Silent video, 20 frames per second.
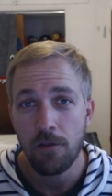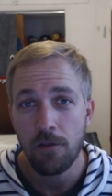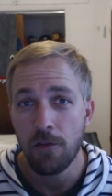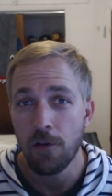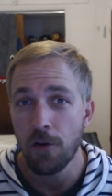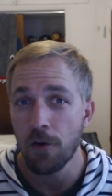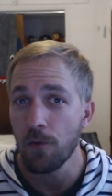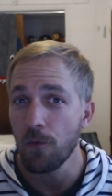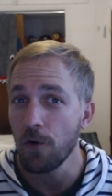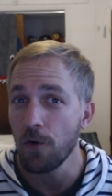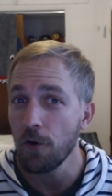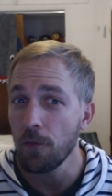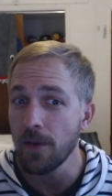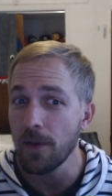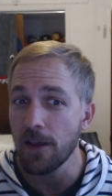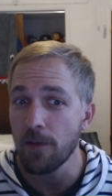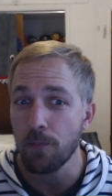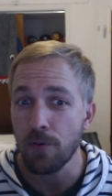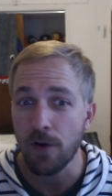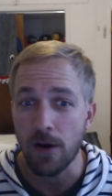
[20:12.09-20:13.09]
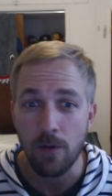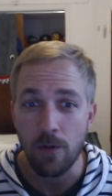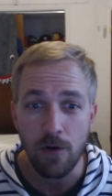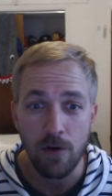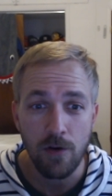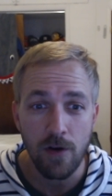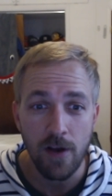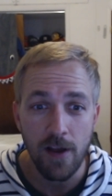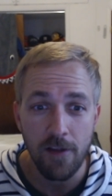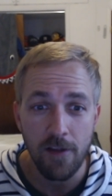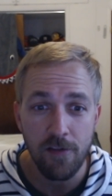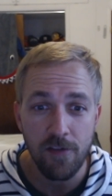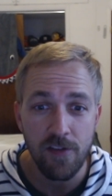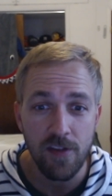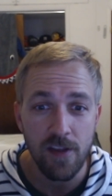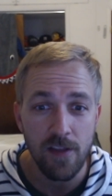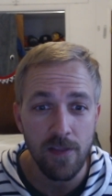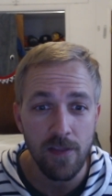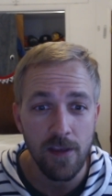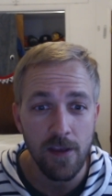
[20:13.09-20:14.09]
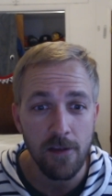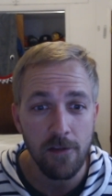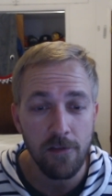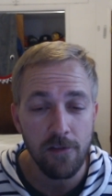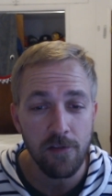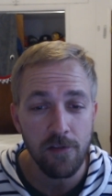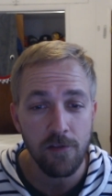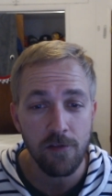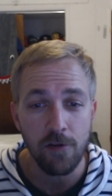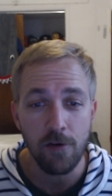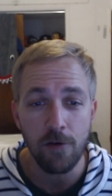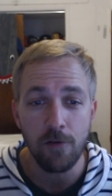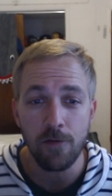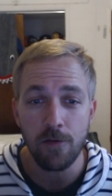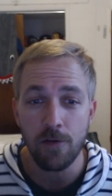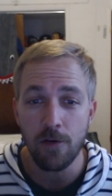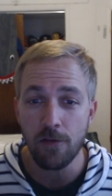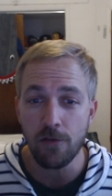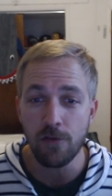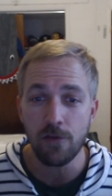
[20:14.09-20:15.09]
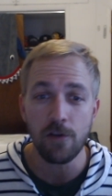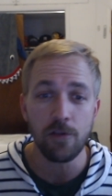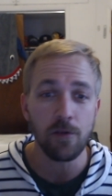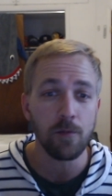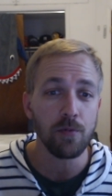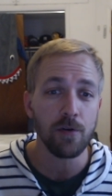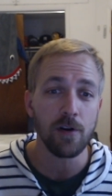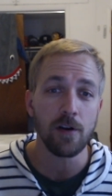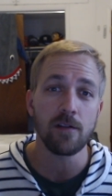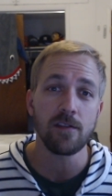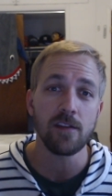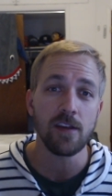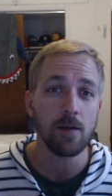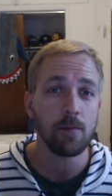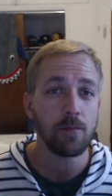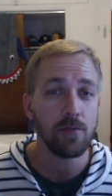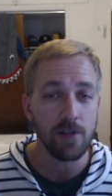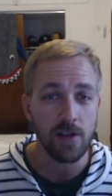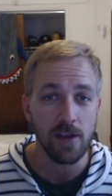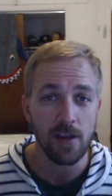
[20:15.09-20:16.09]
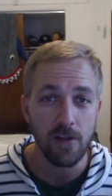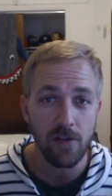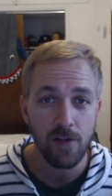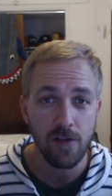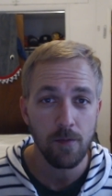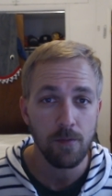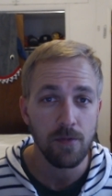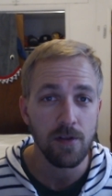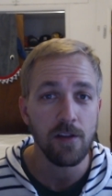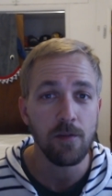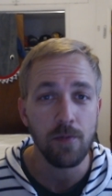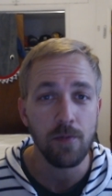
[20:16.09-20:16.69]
There will be prayer requests in this. So for those of you on the prayer team, please pray.